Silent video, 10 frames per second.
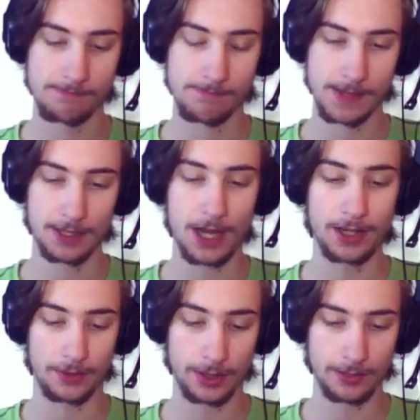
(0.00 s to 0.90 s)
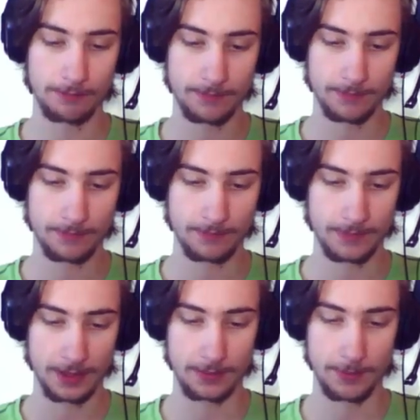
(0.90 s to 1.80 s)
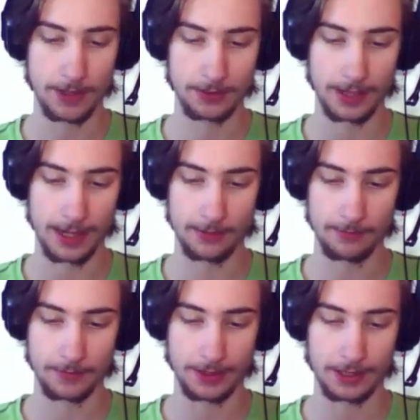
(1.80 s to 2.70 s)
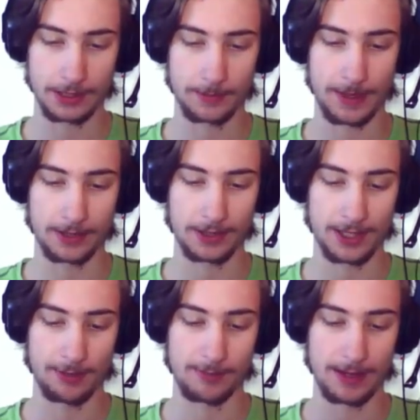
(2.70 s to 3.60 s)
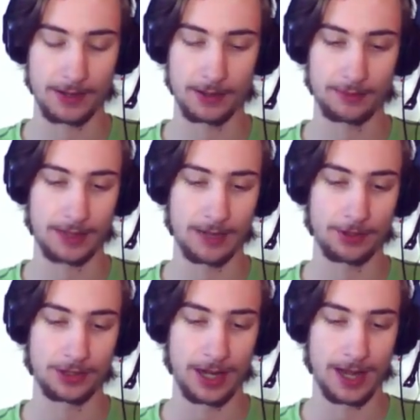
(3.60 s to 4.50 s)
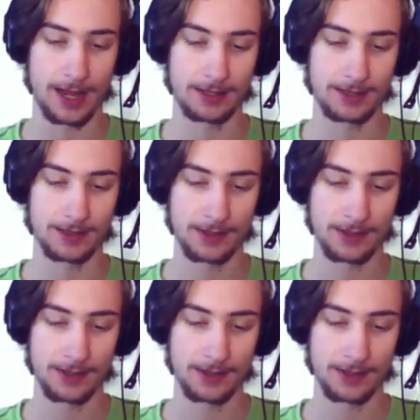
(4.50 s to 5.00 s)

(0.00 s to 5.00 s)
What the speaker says: it's kind of good. He can poke now. It does about the same amount of damage as